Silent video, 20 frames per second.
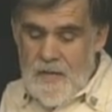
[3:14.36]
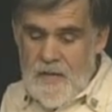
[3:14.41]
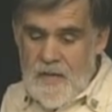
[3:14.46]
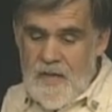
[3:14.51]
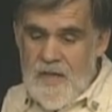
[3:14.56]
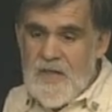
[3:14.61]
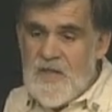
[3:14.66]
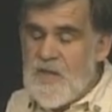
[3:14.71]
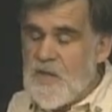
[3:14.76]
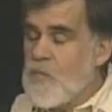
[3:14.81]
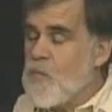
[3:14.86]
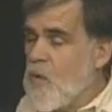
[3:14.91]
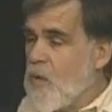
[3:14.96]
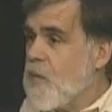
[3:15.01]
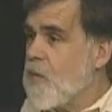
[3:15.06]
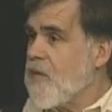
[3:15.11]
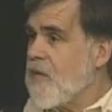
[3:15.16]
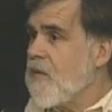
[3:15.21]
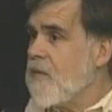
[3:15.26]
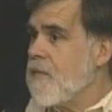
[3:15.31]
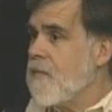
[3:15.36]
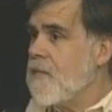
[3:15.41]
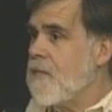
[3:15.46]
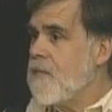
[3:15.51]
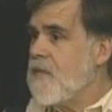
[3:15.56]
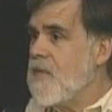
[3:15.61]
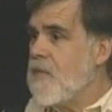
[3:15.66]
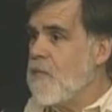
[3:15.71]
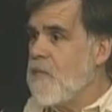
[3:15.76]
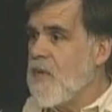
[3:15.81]
did some work with
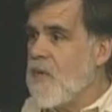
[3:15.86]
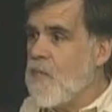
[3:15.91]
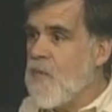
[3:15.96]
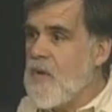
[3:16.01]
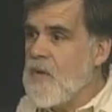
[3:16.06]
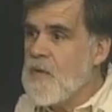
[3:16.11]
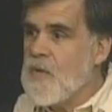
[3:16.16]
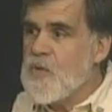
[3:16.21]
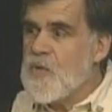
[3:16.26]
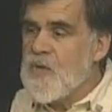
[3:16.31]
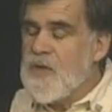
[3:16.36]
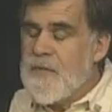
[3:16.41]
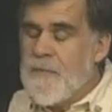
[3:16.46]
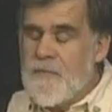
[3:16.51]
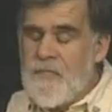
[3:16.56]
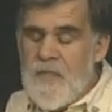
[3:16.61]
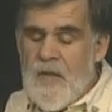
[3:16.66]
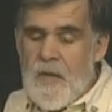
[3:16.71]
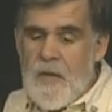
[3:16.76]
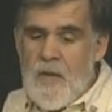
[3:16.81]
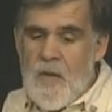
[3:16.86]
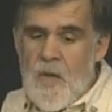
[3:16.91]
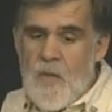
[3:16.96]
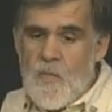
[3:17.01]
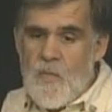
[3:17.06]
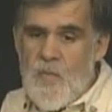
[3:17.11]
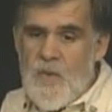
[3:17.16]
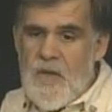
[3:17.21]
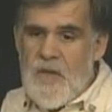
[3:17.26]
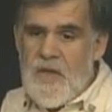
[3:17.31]
poetry.
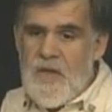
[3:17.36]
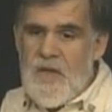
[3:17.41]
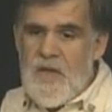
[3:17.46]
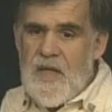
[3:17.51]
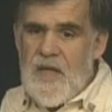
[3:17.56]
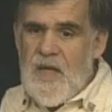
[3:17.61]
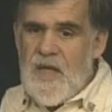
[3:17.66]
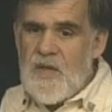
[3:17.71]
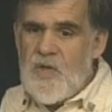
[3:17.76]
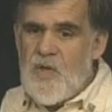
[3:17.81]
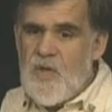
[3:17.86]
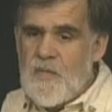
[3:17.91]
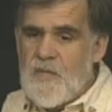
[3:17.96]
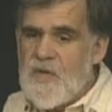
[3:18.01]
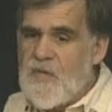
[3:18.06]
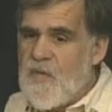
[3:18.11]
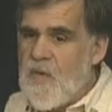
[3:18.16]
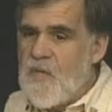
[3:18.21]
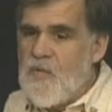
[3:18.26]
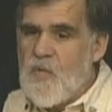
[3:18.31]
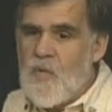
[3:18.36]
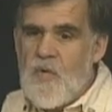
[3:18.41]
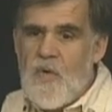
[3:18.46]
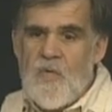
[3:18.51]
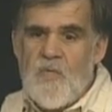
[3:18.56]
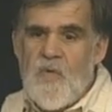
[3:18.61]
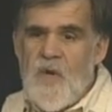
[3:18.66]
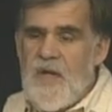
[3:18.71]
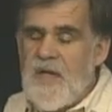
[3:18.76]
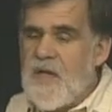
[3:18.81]
But in terms of
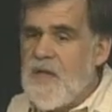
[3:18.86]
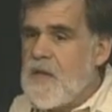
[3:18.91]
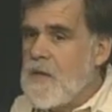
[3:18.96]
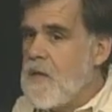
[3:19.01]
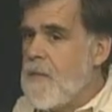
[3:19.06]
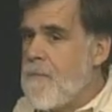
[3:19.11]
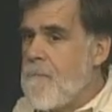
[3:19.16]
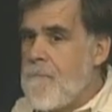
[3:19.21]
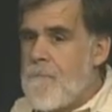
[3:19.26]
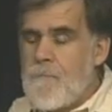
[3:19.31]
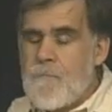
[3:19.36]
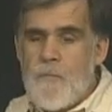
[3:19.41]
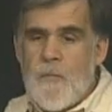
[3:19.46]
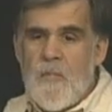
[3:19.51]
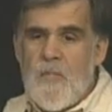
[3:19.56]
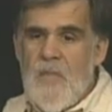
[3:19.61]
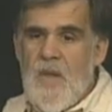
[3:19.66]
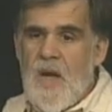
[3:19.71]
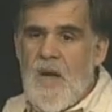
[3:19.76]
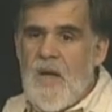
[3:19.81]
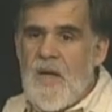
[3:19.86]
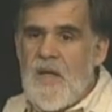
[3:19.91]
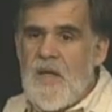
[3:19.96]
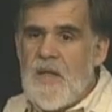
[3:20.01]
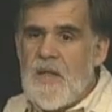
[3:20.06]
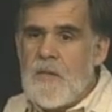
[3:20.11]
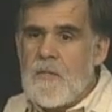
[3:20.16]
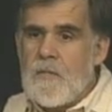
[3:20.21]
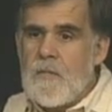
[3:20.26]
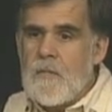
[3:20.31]
overall writing, I
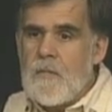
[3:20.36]
hit